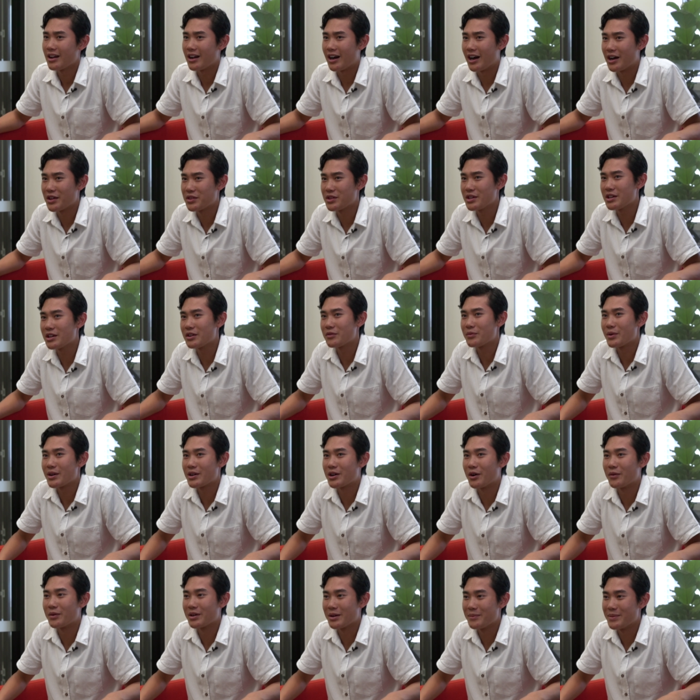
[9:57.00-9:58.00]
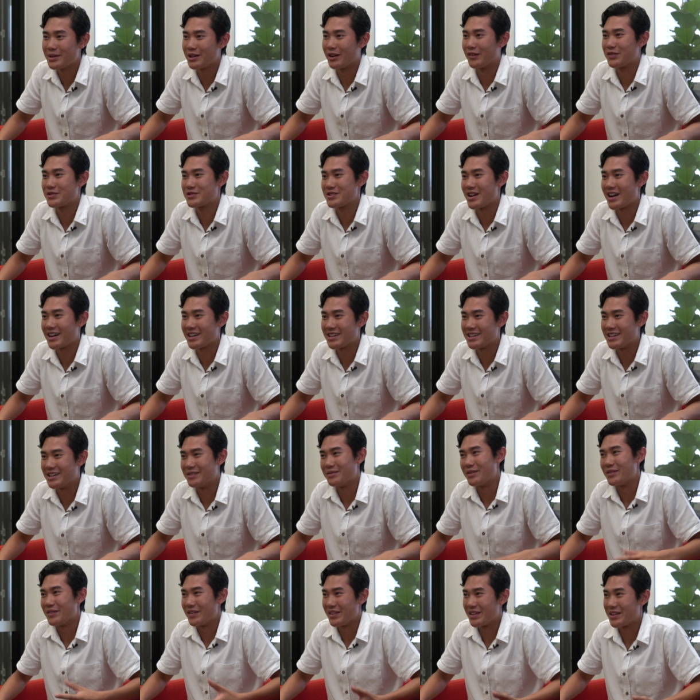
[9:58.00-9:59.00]
I think we're going a bit off track here.
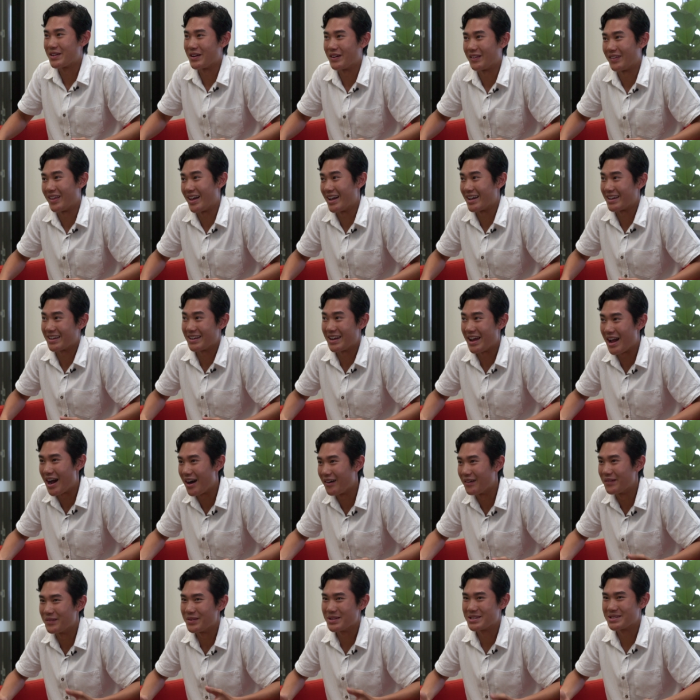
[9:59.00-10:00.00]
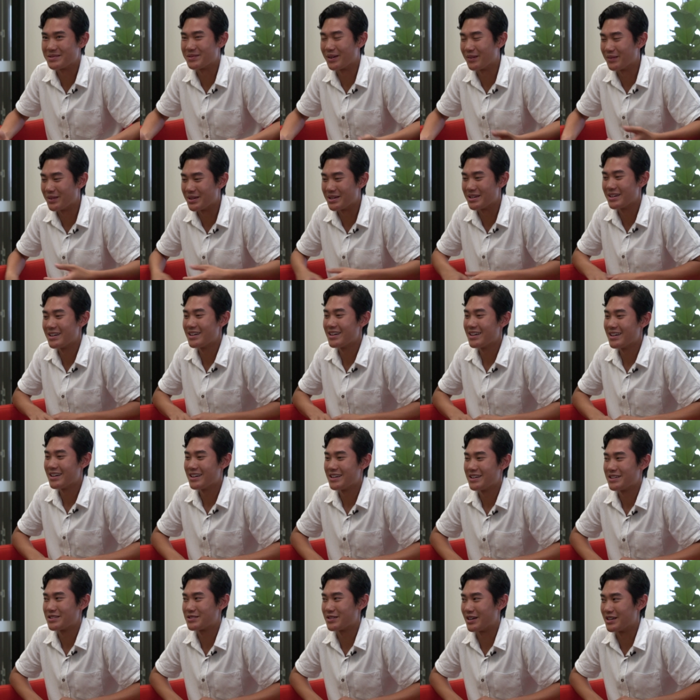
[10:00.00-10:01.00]
We've only got like an hour. We should probably
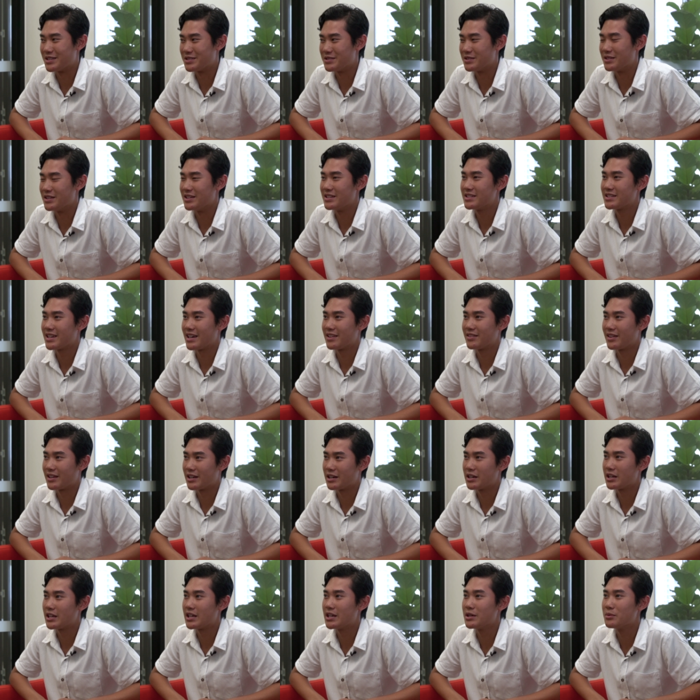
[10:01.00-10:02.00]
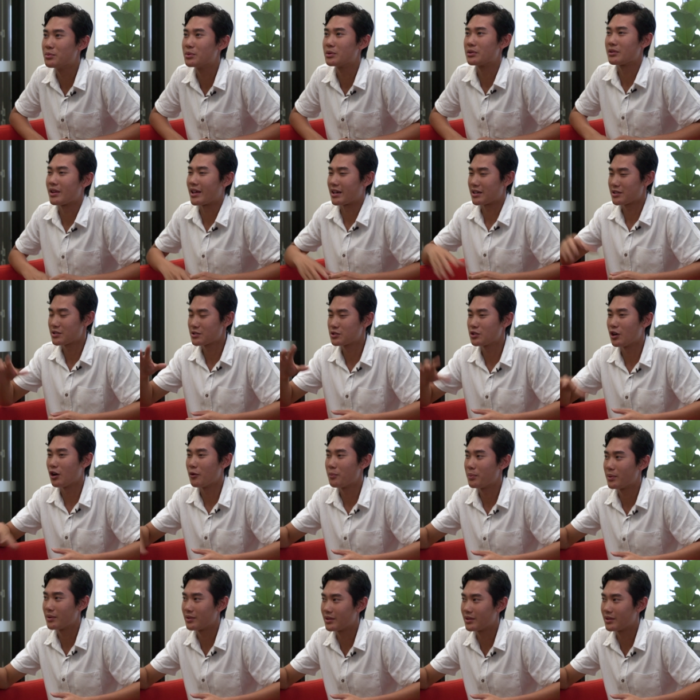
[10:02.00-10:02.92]
try to do this. And then he wouldn't like stop.